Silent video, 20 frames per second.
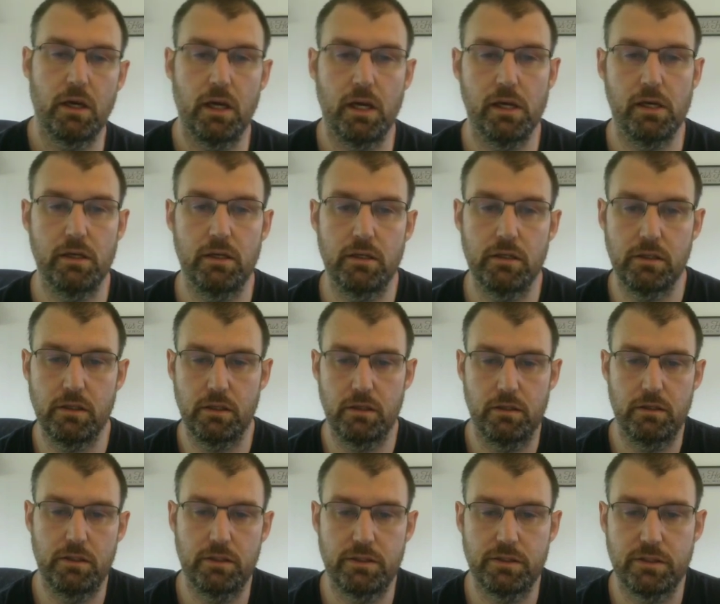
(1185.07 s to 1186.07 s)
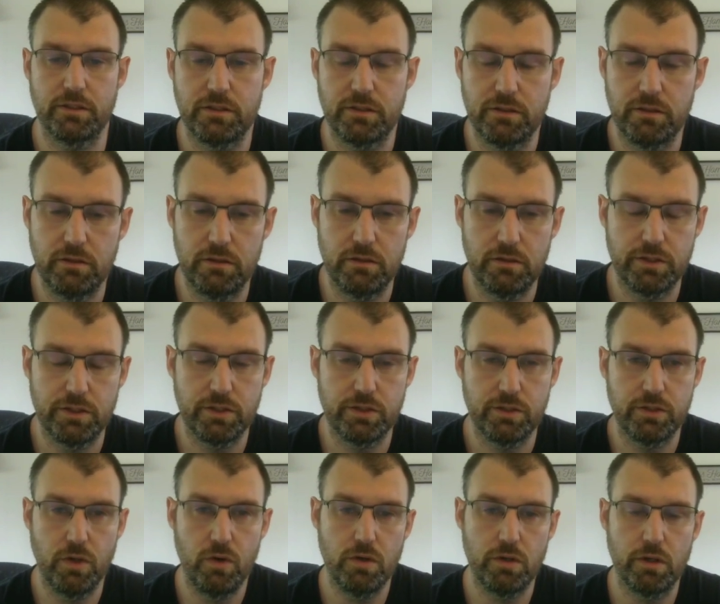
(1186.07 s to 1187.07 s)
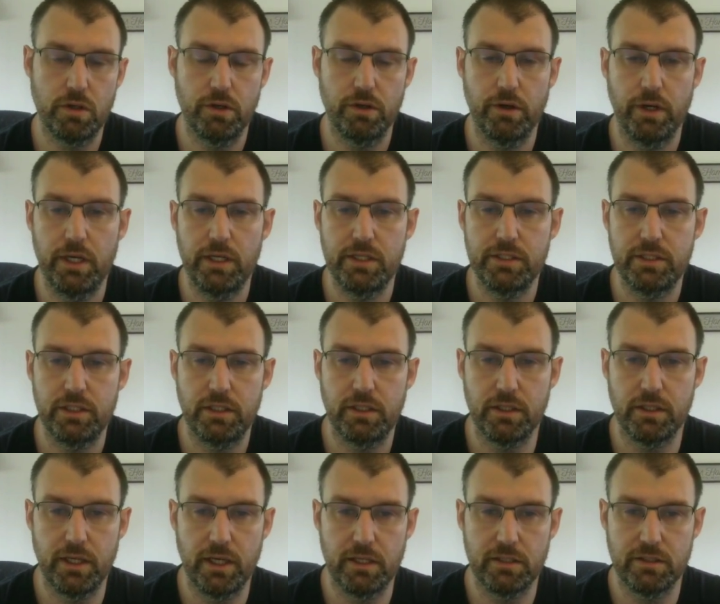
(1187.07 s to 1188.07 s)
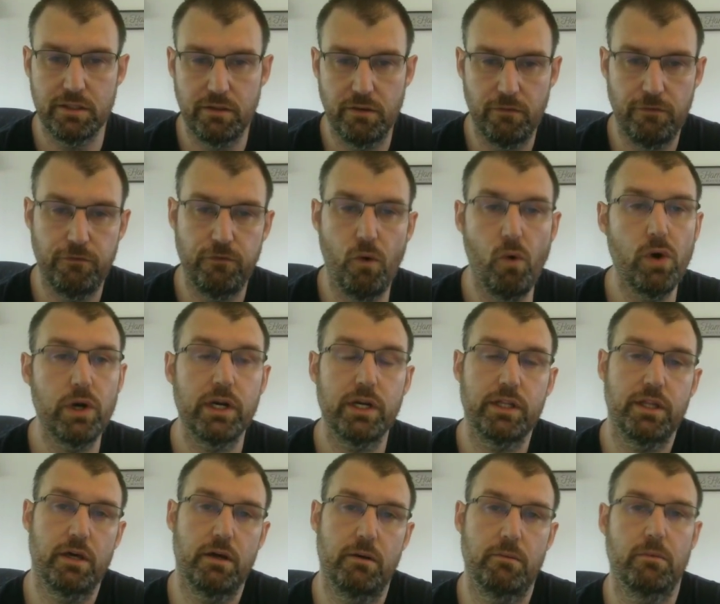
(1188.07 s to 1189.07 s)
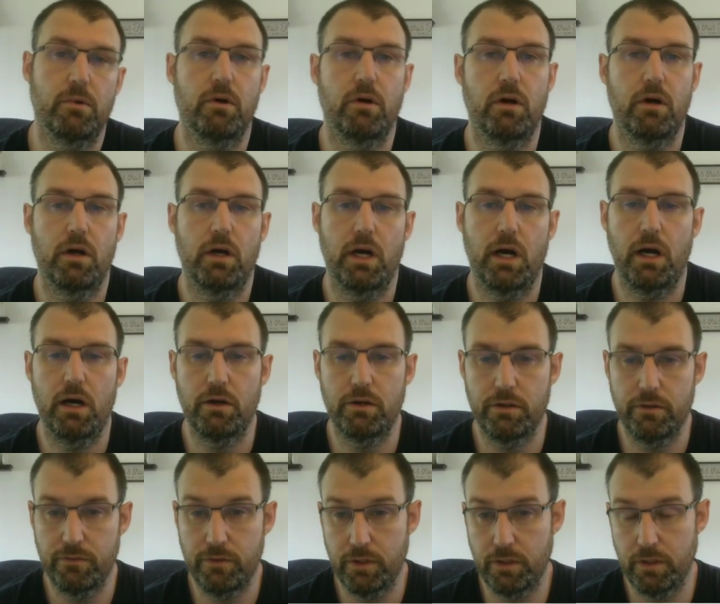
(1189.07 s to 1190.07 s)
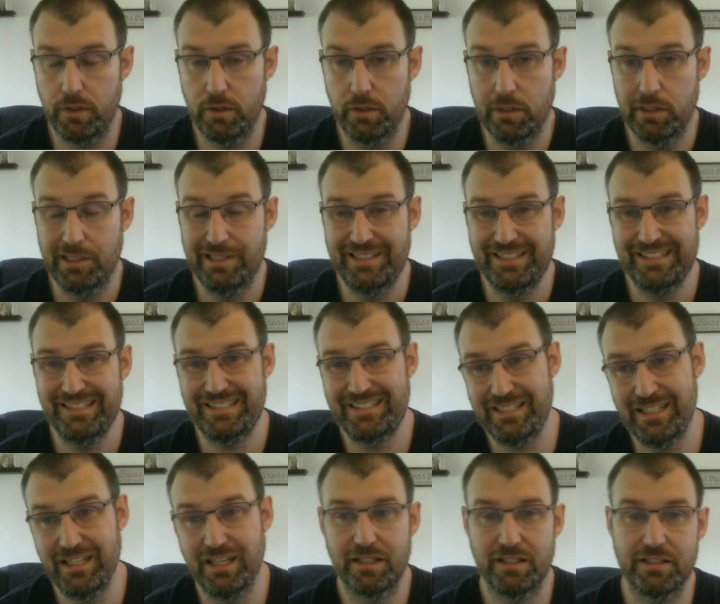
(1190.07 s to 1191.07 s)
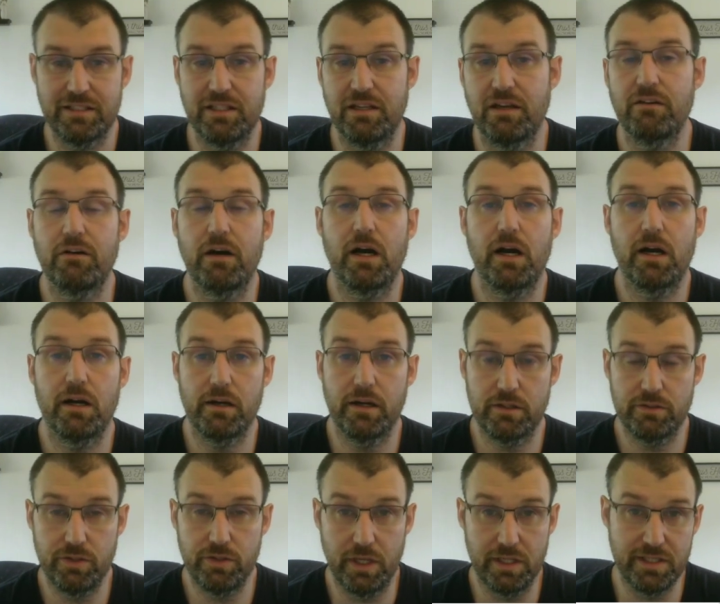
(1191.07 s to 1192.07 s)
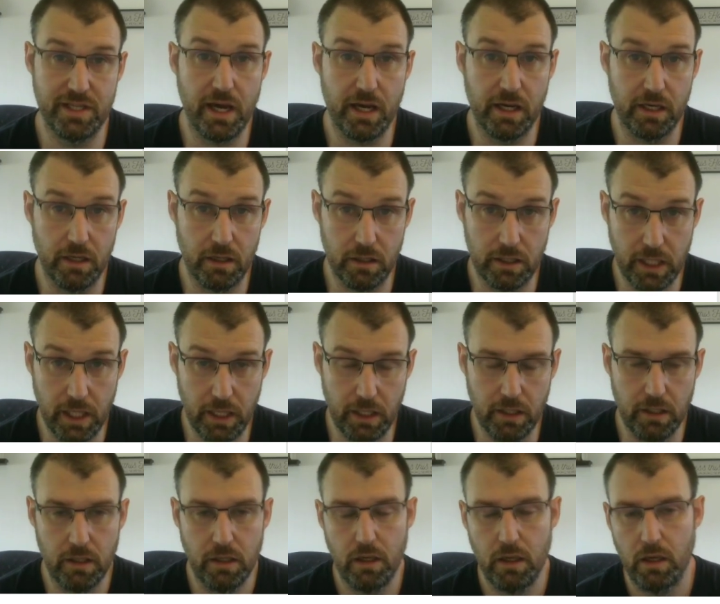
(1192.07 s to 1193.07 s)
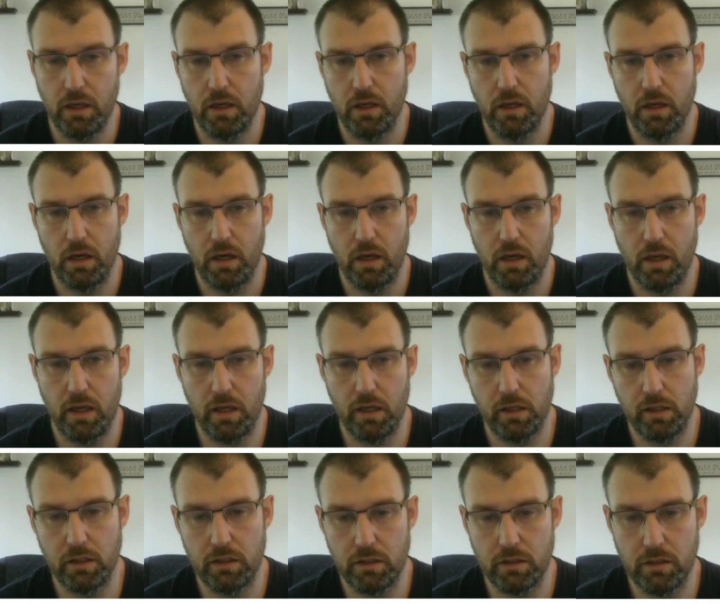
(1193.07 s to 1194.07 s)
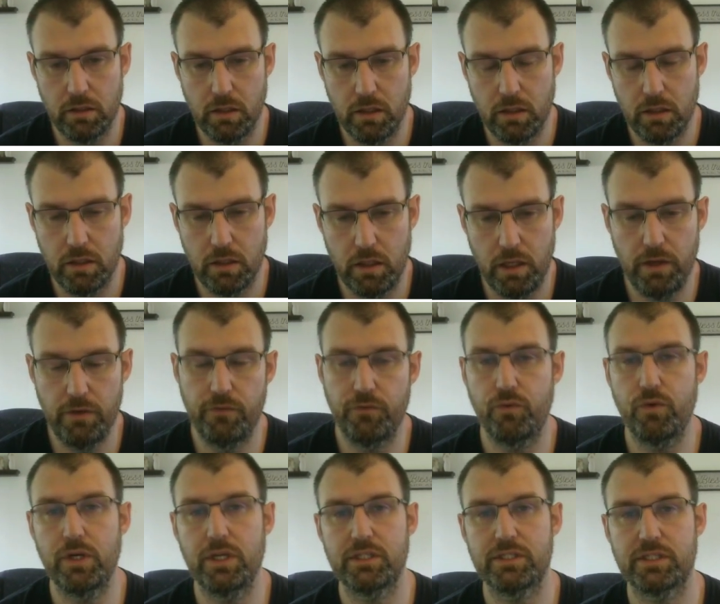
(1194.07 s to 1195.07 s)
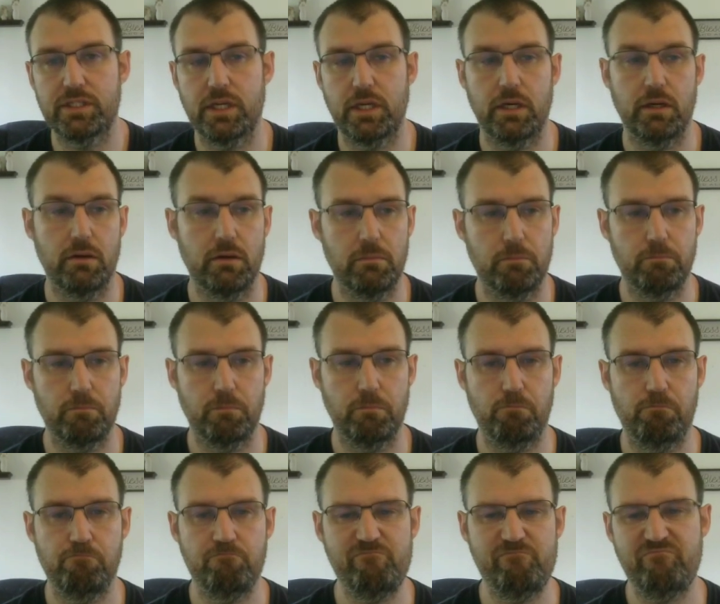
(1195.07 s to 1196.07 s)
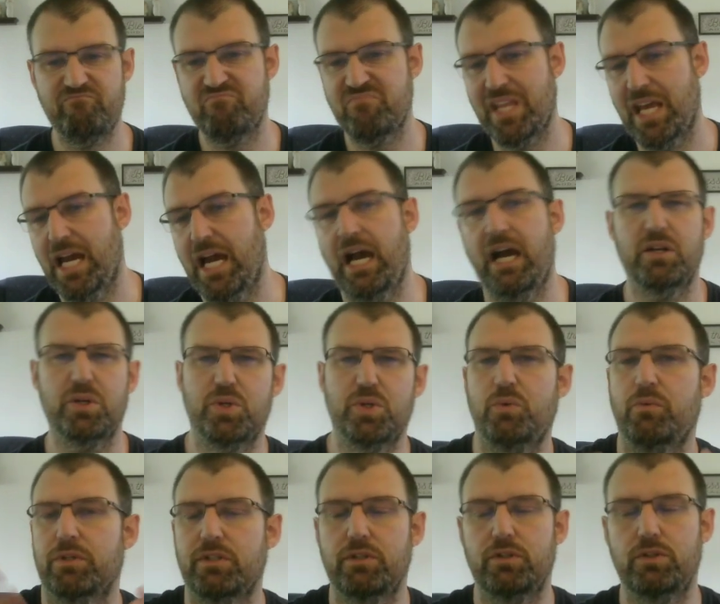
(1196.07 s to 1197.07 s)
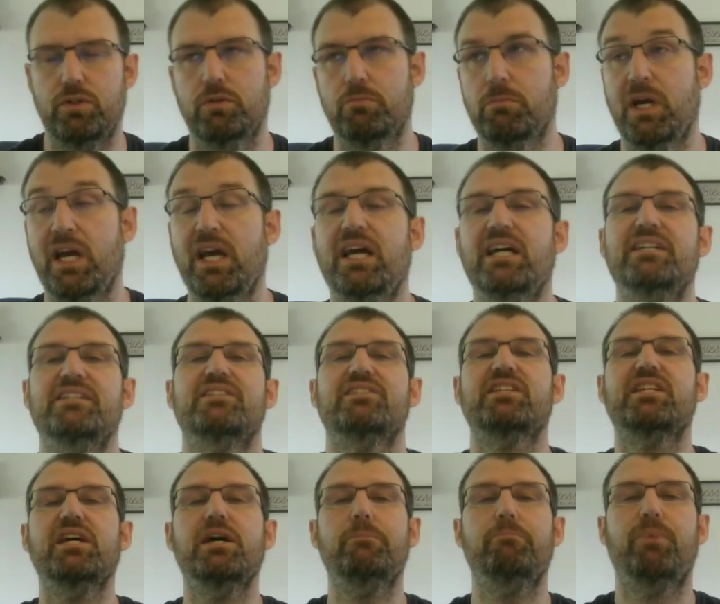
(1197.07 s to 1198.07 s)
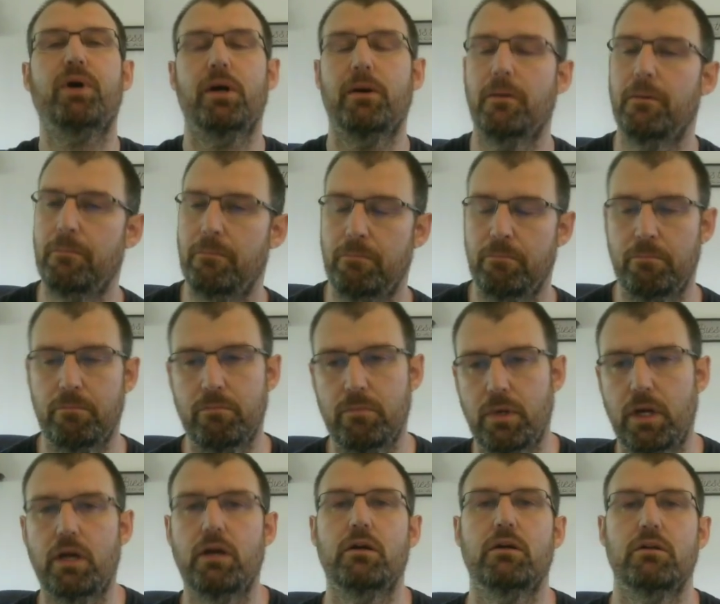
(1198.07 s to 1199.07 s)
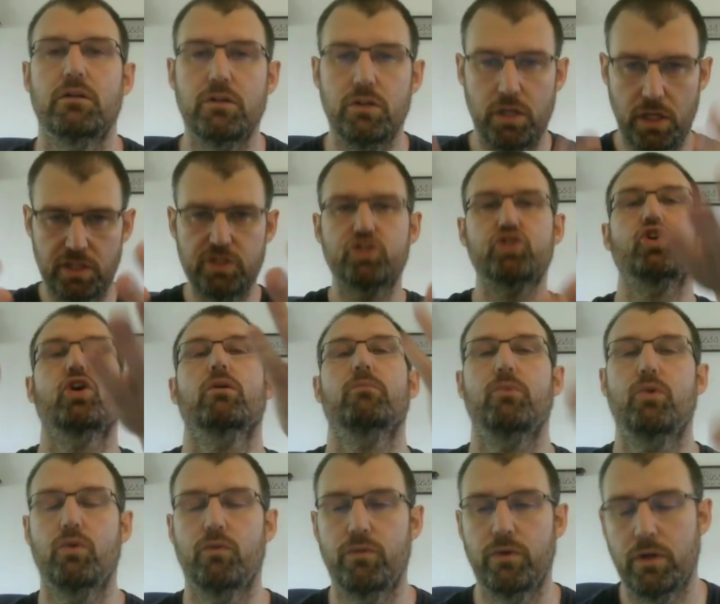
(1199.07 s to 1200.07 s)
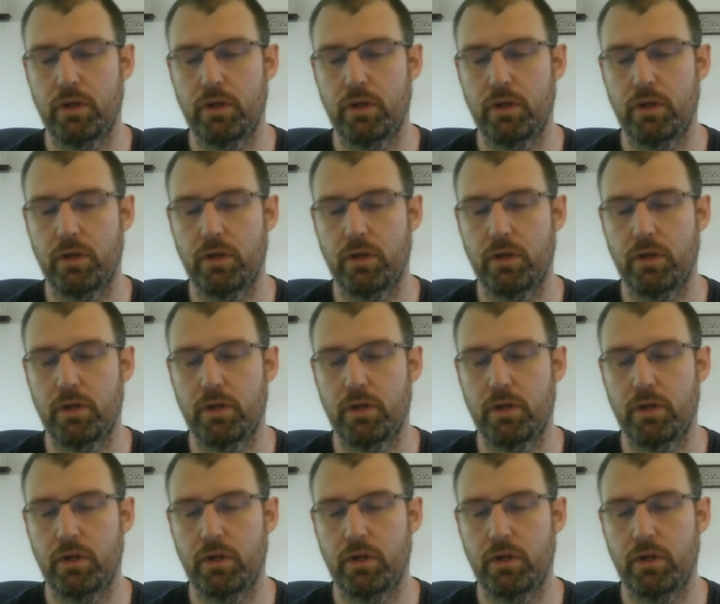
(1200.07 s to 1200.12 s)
And it's so crazy that 4 of them out of the 6 are actually attacking our king. And if we say, I don't know what to do, skip, it's your move.